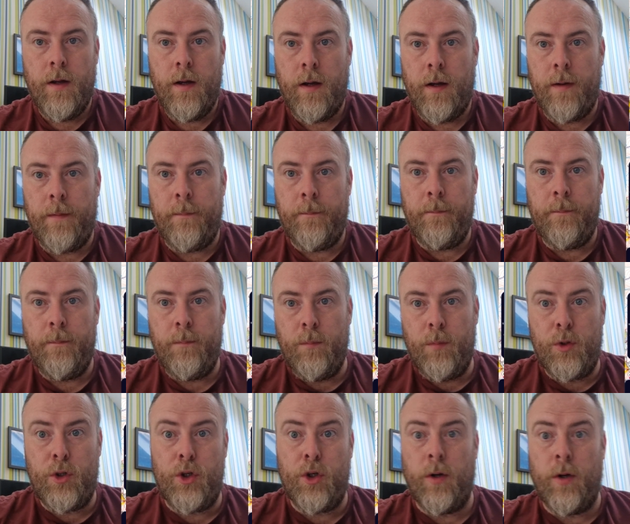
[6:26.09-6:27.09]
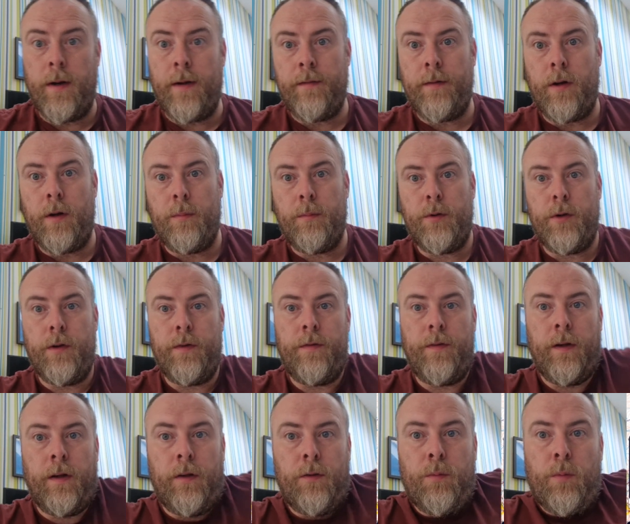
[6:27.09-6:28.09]
We should have an option to
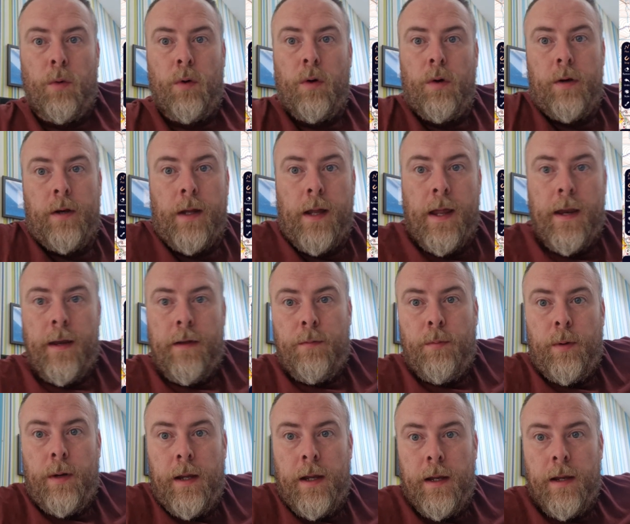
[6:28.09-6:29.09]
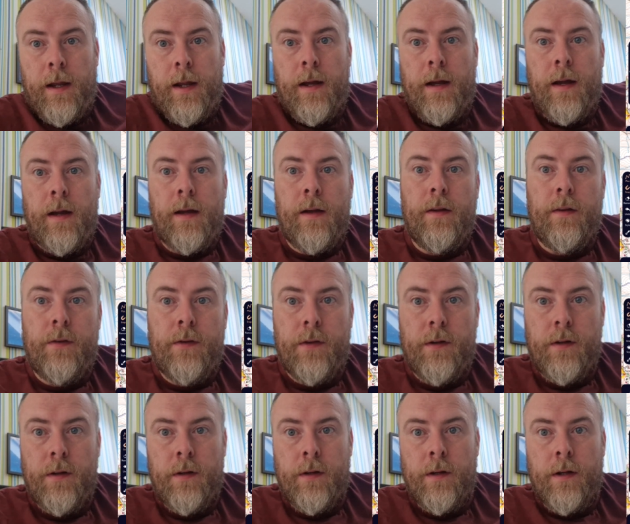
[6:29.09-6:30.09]
fill as water again if we need it at
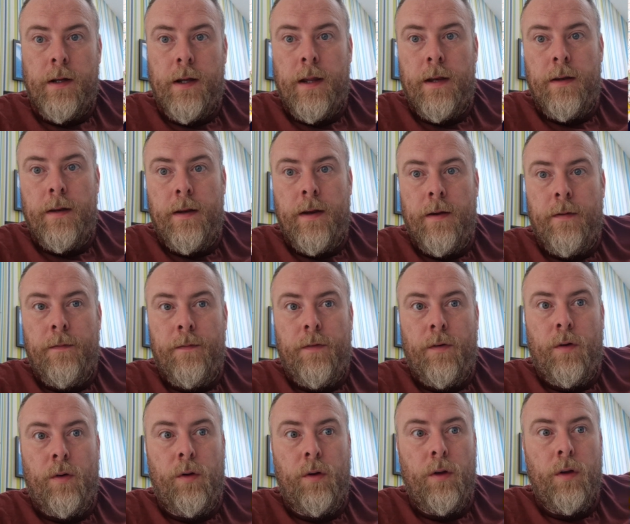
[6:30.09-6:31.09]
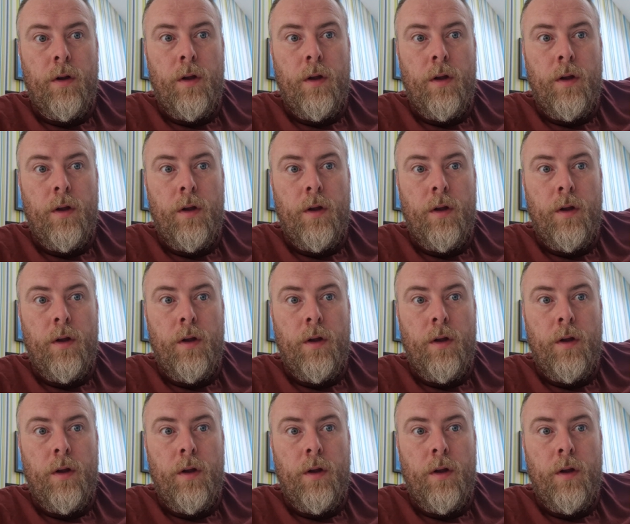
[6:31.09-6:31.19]
the Kinder downfall,